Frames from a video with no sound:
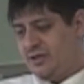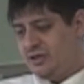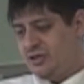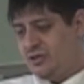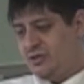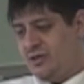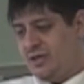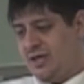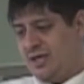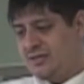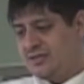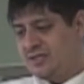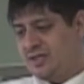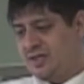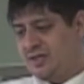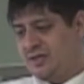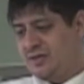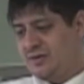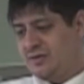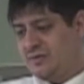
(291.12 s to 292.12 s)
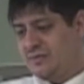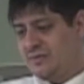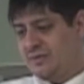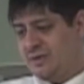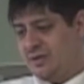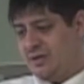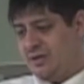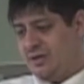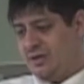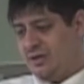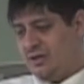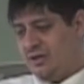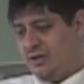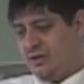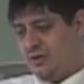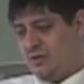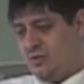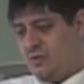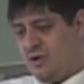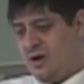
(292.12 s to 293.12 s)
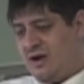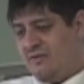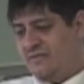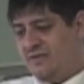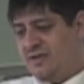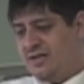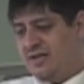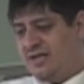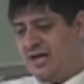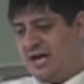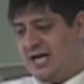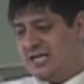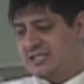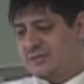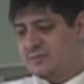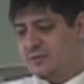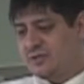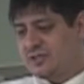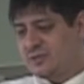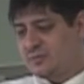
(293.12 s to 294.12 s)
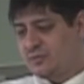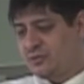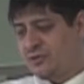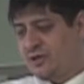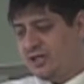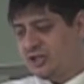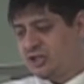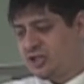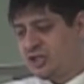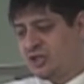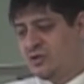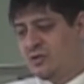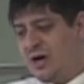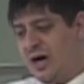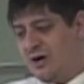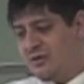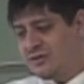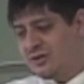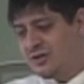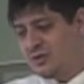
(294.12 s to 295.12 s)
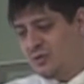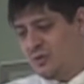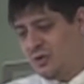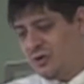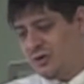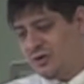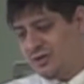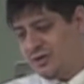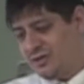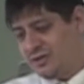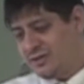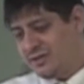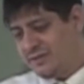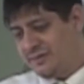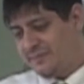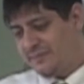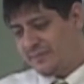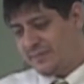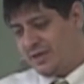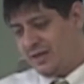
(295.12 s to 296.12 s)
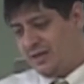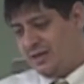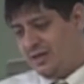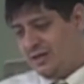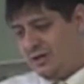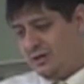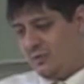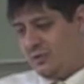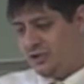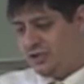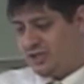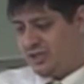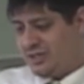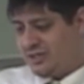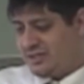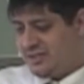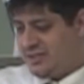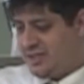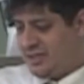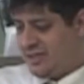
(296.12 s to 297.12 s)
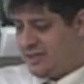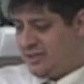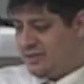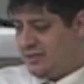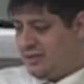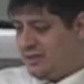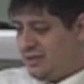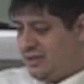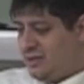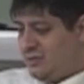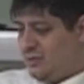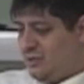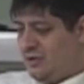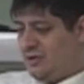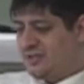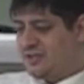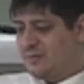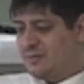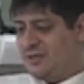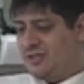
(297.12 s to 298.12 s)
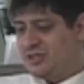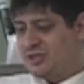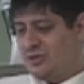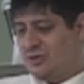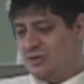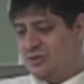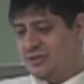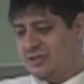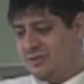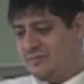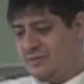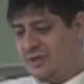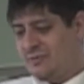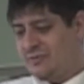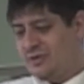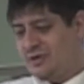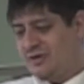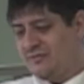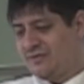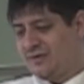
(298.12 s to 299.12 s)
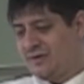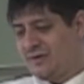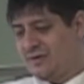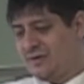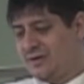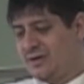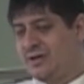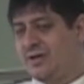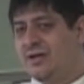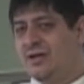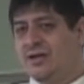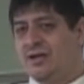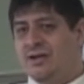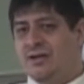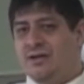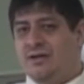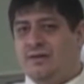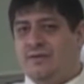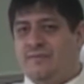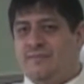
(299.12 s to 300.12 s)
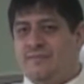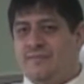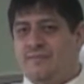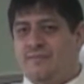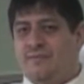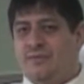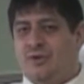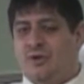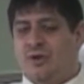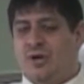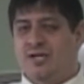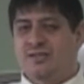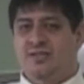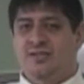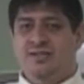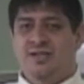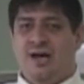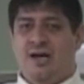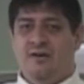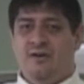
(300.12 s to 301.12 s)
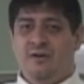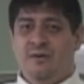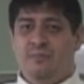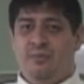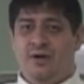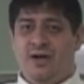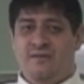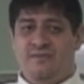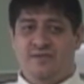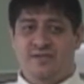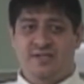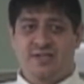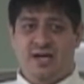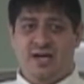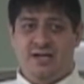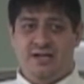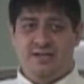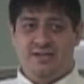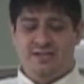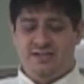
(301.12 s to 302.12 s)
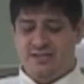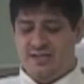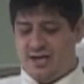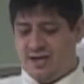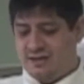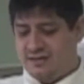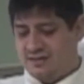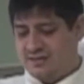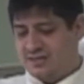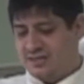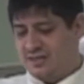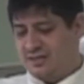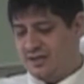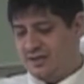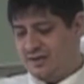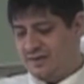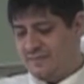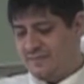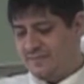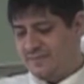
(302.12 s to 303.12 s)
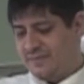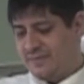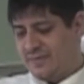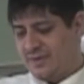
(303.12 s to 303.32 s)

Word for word: Truly I tell you, wherever the gospel is preached throughout the world, what she has done will also be told in memory of her. And Christ is not only prophesying his death to come